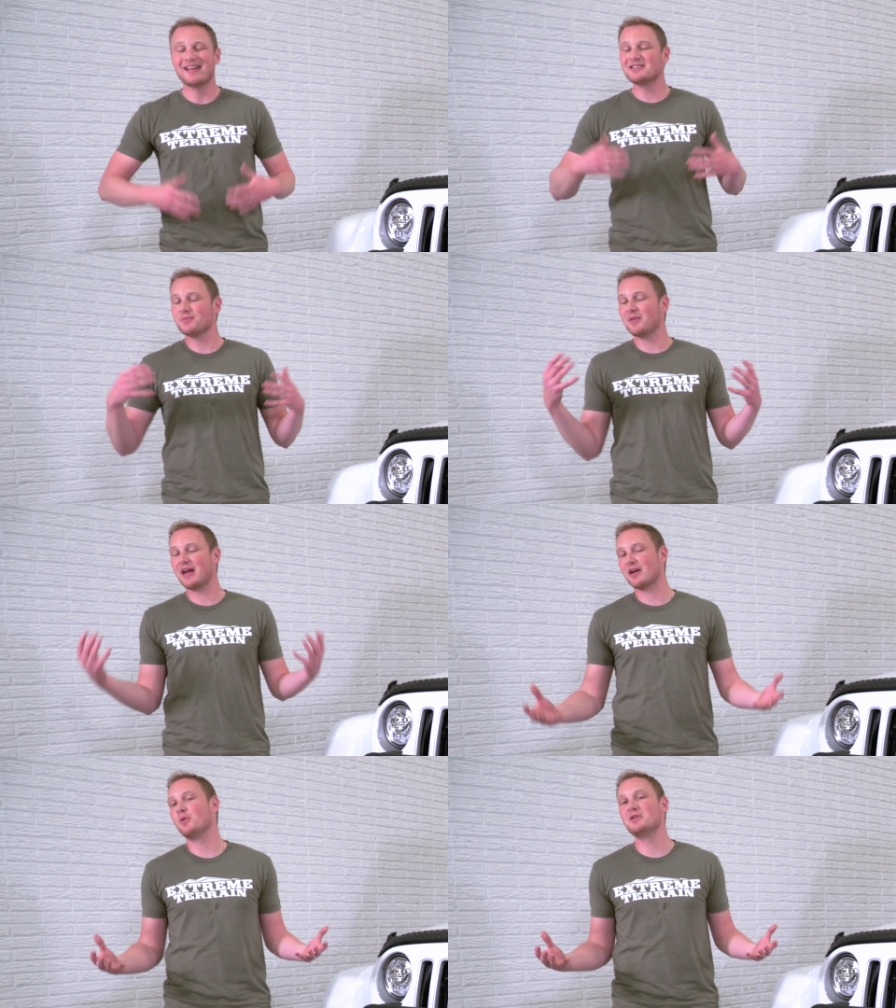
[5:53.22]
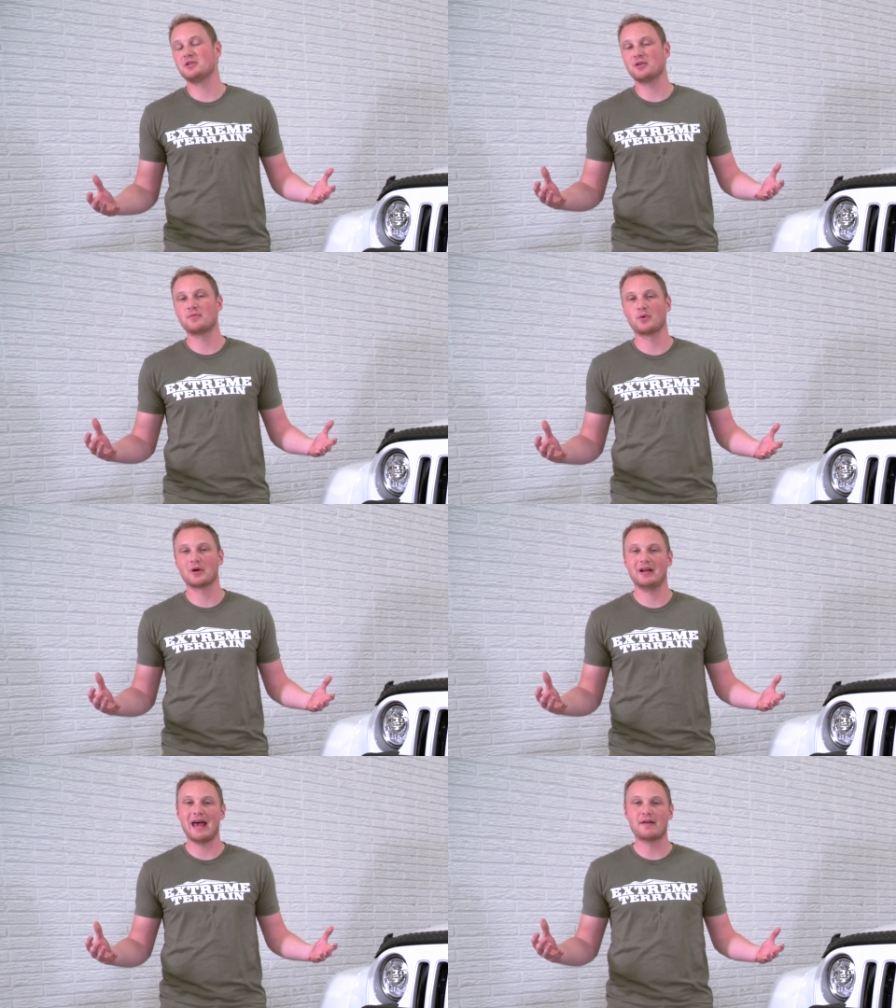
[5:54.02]
That's something I always look
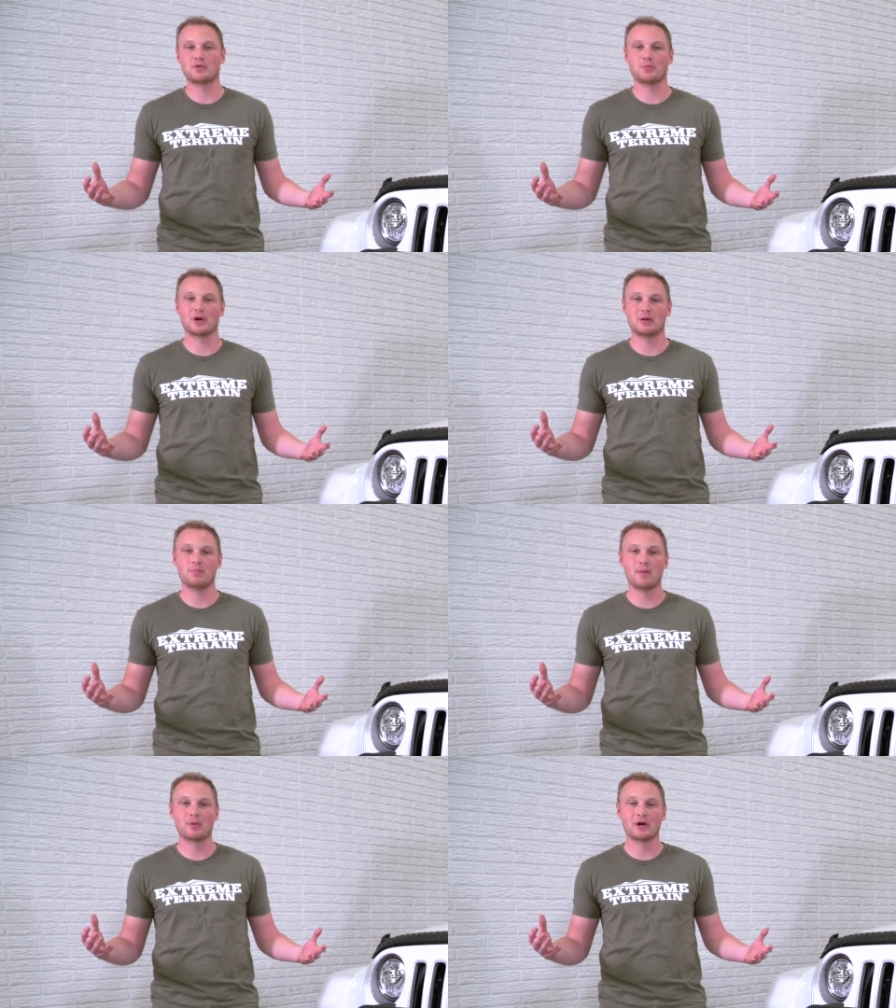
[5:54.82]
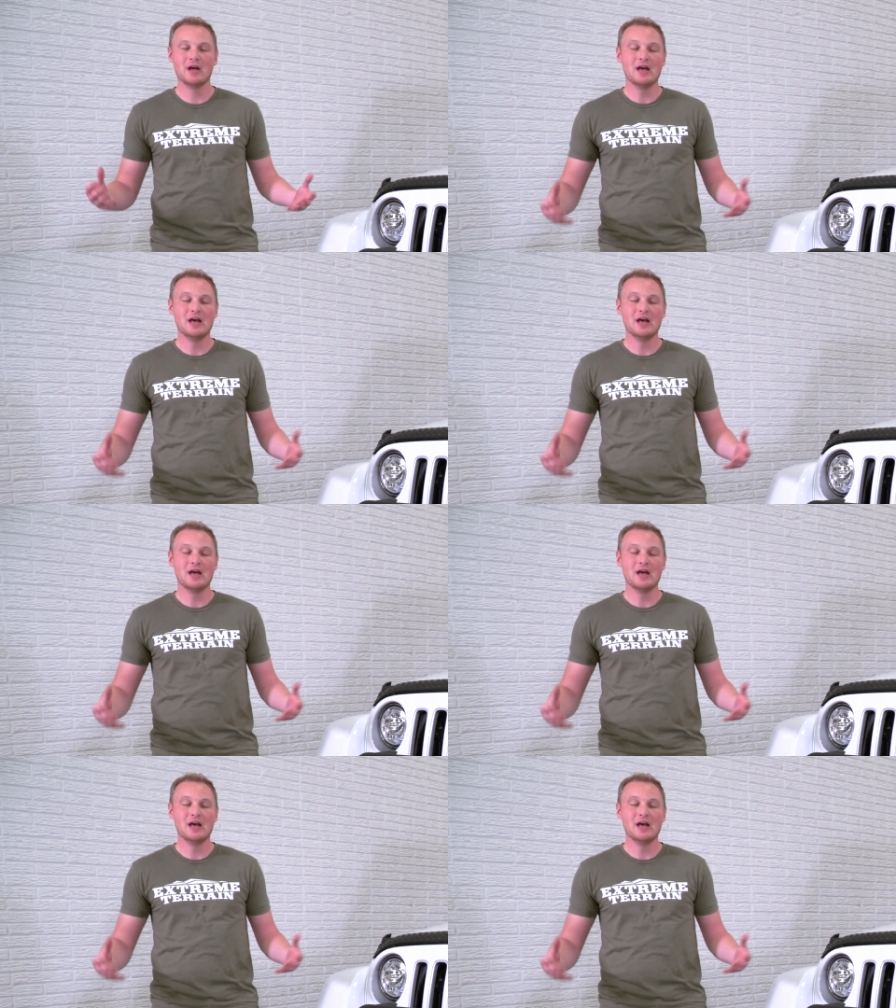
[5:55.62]
for in an aftermarket bumper.